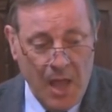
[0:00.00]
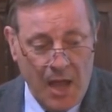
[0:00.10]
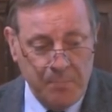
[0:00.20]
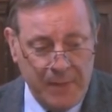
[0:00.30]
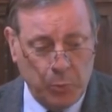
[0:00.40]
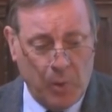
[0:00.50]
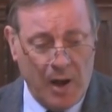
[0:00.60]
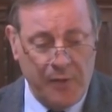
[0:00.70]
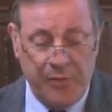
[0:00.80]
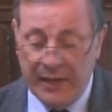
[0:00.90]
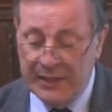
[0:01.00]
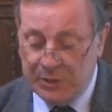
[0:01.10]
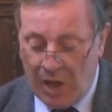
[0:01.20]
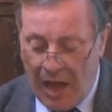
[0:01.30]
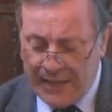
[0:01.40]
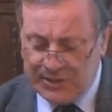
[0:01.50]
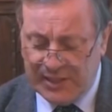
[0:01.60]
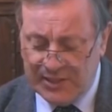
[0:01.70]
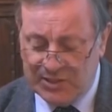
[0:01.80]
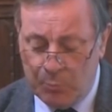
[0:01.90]
And Medawar, I think, is
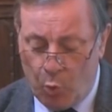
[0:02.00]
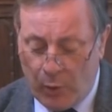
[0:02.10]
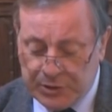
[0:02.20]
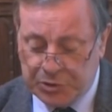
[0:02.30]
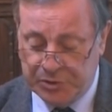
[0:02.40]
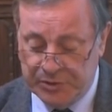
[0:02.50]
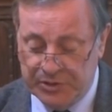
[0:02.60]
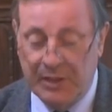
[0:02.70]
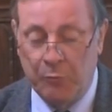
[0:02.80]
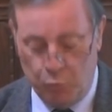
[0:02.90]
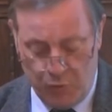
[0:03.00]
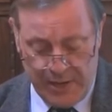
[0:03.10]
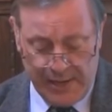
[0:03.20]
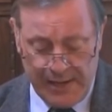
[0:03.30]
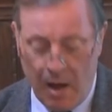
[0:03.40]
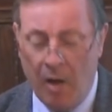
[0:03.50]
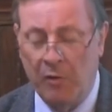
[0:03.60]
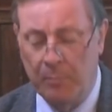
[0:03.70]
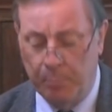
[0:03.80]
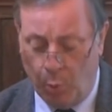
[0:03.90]
asking some questions that really
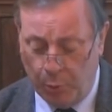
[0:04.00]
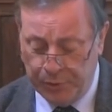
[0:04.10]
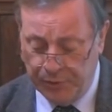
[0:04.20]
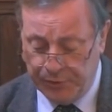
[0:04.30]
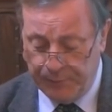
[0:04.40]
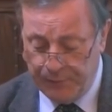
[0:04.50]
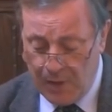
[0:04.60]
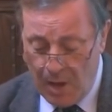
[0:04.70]
are important.